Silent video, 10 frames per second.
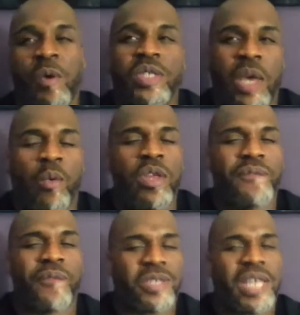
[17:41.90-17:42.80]
like one of
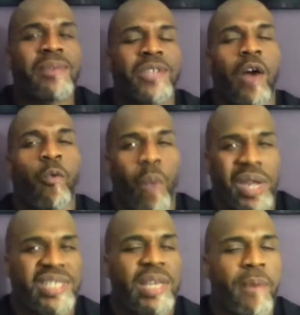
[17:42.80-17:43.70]
the first times a
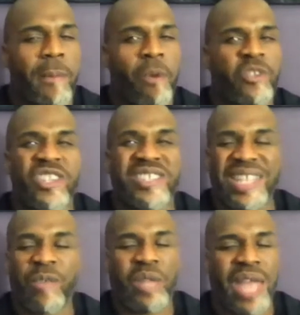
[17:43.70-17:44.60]
wrestling promotion
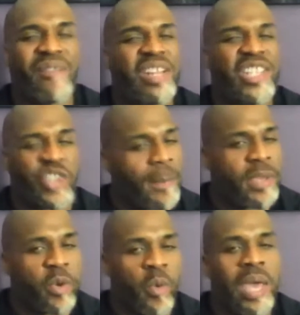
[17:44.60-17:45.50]
didn't really have a
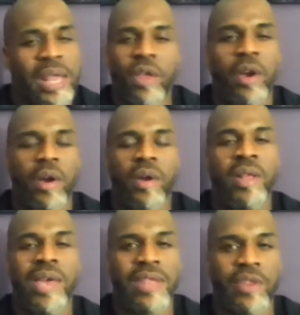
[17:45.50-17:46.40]
W in their
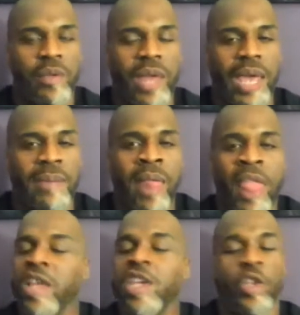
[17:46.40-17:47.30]
name.
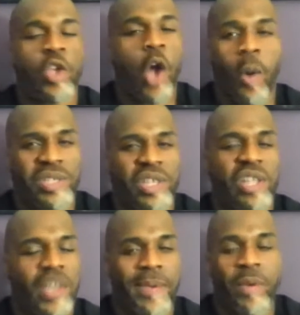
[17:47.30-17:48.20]
You always saw a
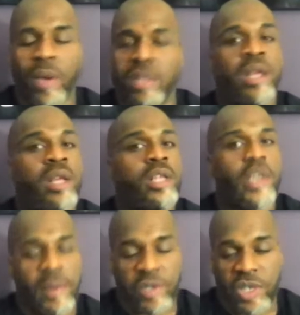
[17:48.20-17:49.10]
W in
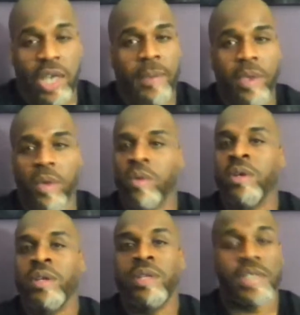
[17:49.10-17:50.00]
WCW,
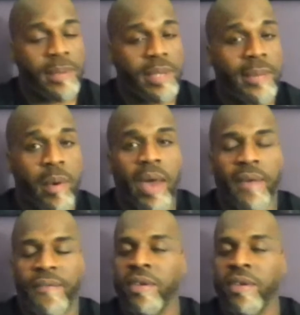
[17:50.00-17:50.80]
WWF,